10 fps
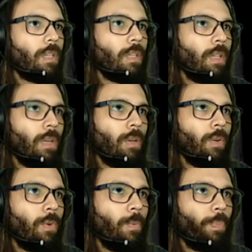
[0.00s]

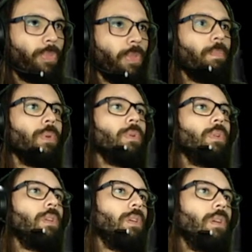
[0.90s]
Now uh, the
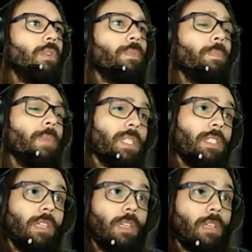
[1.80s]
beauty of
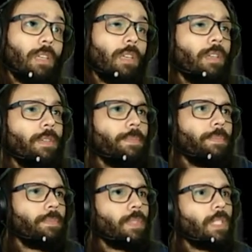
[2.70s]
Mystique.
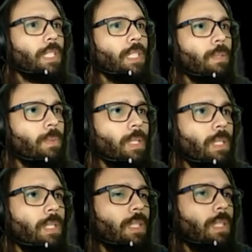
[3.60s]
Uh,
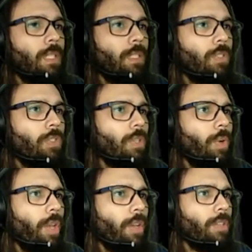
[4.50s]
when the
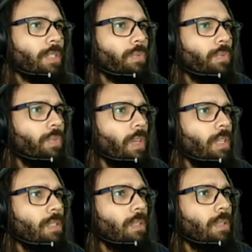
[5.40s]
story enters a
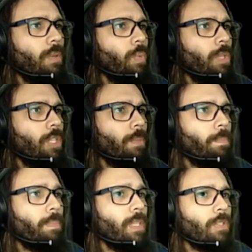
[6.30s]
phase in which a
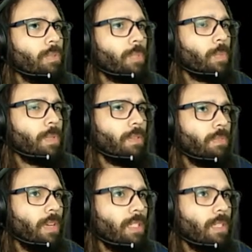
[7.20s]
puzzle must be
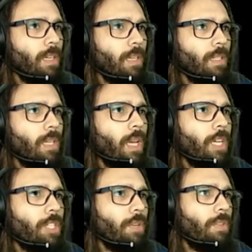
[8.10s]
investigated,
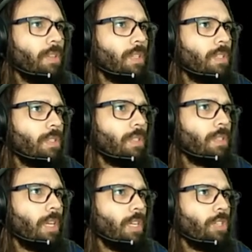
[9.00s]
shifting the
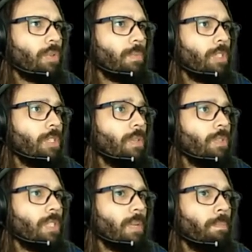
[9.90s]
stage to a
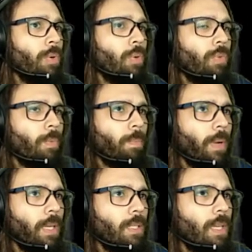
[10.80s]
mysterious yet beautiful
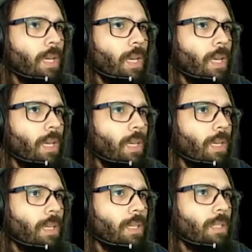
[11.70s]
place,
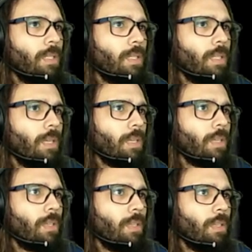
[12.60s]
it is a
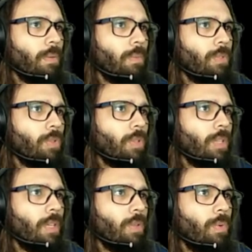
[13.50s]
good time to
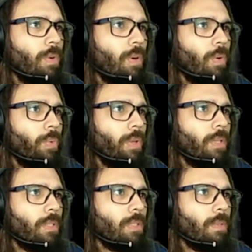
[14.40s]
tug on
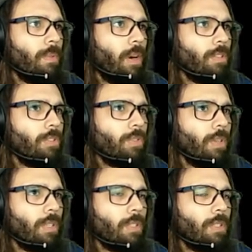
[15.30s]
readers'
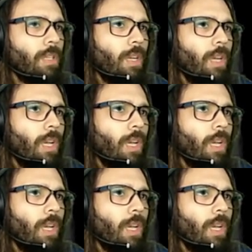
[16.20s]
heartstrings.